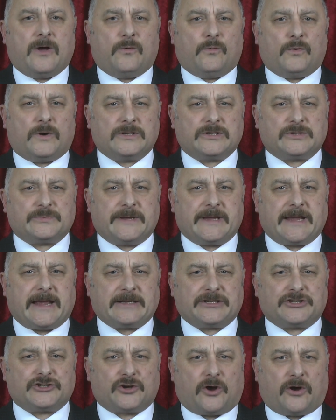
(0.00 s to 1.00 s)
Once we
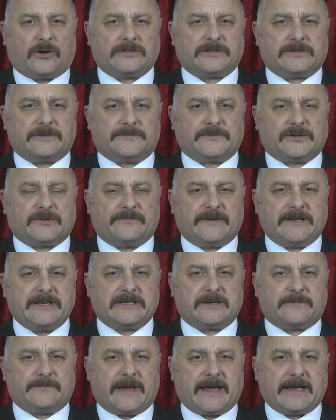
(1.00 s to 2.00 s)
get shot of
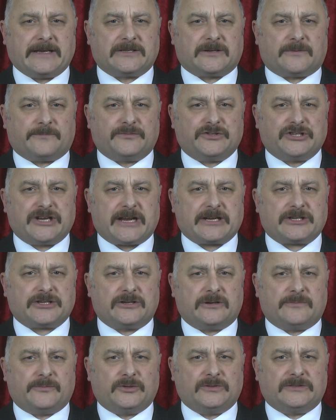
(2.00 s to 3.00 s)
Theresa May's
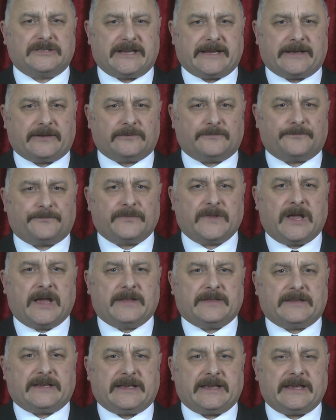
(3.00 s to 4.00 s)
objectionable deal,
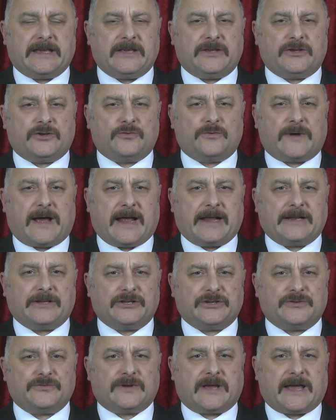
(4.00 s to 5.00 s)
the EU
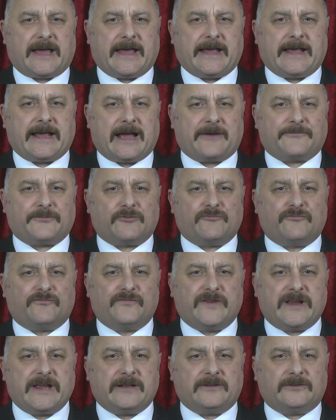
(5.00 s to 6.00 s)
and UK have a
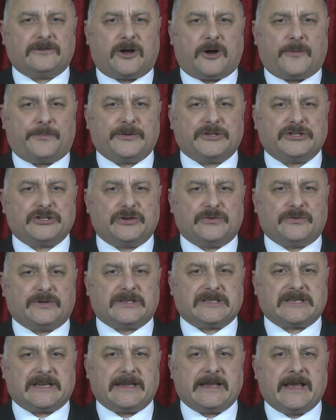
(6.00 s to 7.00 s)
real
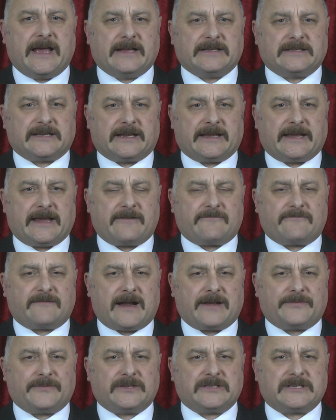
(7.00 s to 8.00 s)
opportunity to get
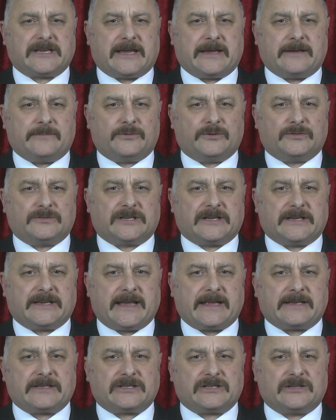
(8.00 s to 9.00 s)
round the table to
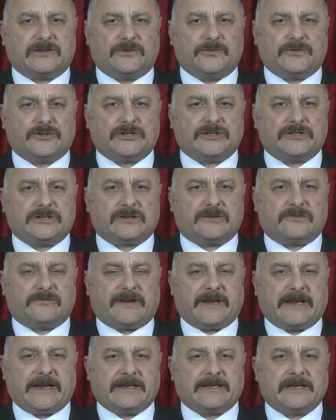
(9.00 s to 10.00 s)
get solutions
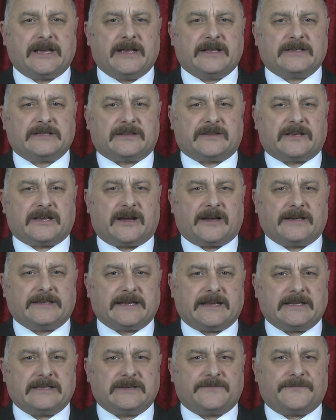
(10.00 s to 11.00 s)
agreed to the
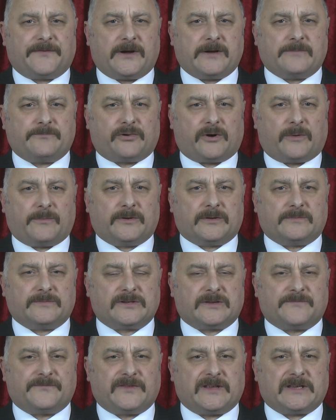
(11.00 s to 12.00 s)
identified
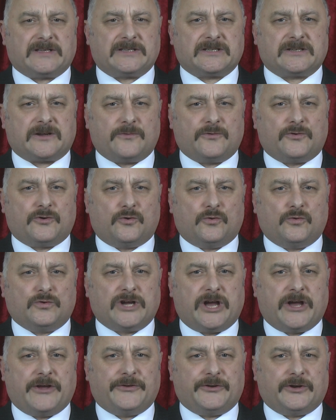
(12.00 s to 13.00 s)
problems of this so
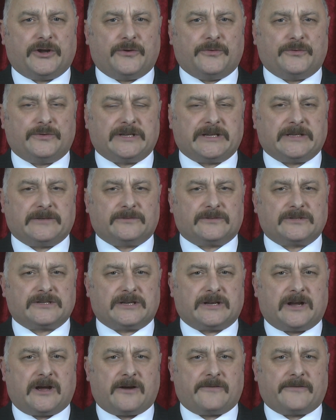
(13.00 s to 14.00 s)
called no deal
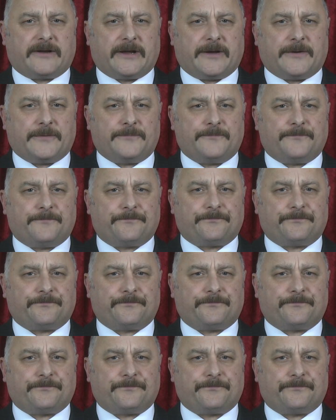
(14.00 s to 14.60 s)
scenario.